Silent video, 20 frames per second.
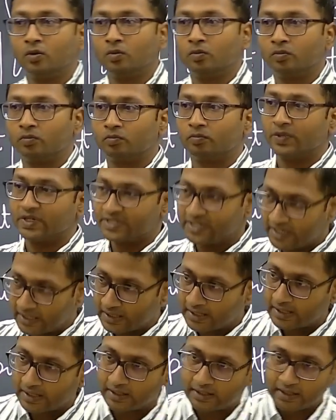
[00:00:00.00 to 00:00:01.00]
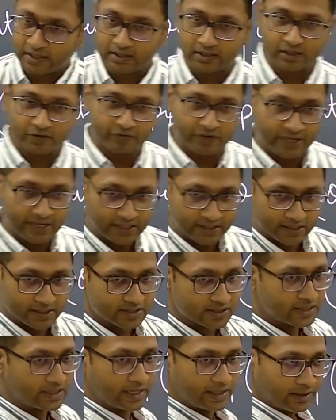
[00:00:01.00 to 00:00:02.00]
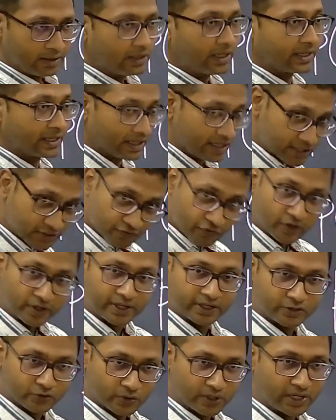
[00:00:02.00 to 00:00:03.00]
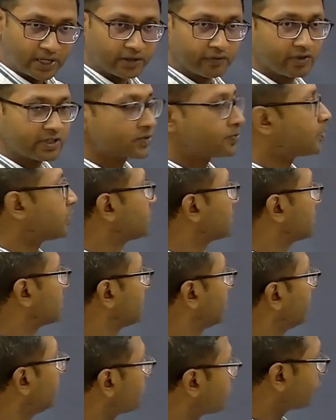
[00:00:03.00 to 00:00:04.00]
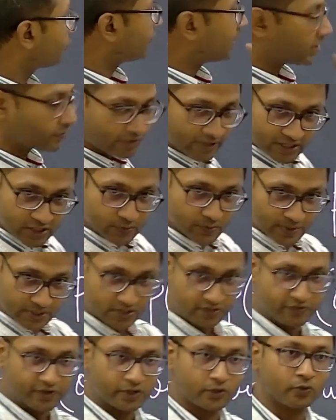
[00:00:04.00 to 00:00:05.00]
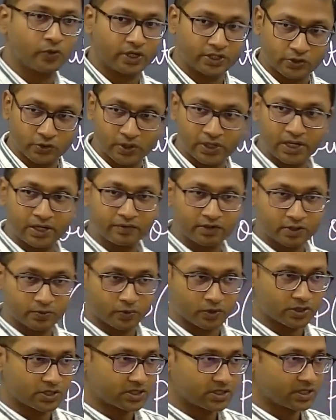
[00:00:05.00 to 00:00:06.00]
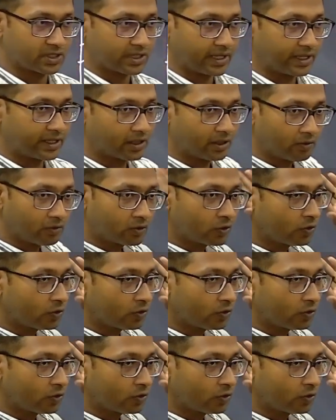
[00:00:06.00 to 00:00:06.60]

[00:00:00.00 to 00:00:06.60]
machine learning, the way it is done, at least for natural language processing, so we are very specific to natural language processing right now, no